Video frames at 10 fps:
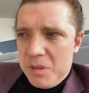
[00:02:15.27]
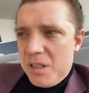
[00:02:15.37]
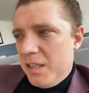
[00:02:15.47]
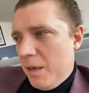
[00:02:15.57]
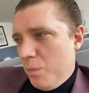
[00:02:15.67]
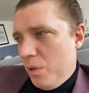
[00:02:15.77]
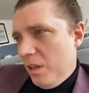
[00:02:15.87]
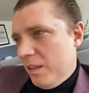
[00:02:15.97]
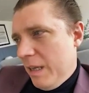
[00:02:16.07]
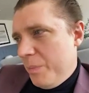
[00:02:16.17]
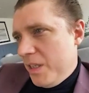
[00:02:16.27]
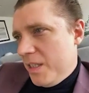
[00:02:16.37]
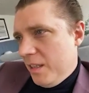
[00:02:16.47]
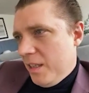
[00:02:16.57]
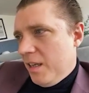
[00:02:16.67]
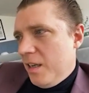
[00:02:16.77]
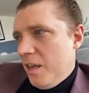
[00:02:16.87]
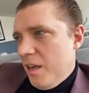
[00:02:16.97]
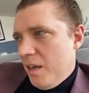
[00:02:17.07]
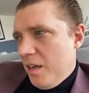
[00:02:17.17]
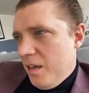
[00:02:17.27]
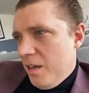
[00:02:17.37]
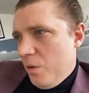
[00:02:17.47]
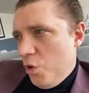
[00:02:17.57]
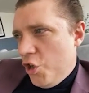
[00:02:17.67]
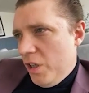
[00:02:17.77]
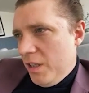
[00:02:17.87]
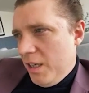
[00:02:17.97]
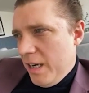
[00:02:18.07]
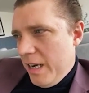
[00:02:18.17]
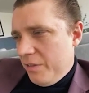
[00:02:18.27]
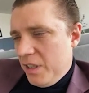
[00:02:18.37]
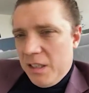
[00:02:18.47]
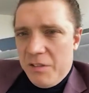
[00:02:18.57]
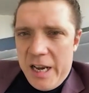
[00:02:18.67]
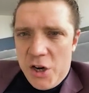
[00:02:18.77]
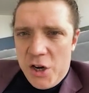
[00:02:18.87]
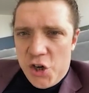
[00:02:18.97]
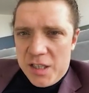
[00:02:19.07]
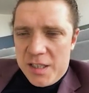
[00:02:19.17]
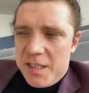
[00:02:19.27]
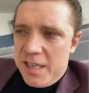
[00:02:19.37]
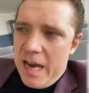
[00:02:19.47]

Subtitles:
in New York Times a very inspirational article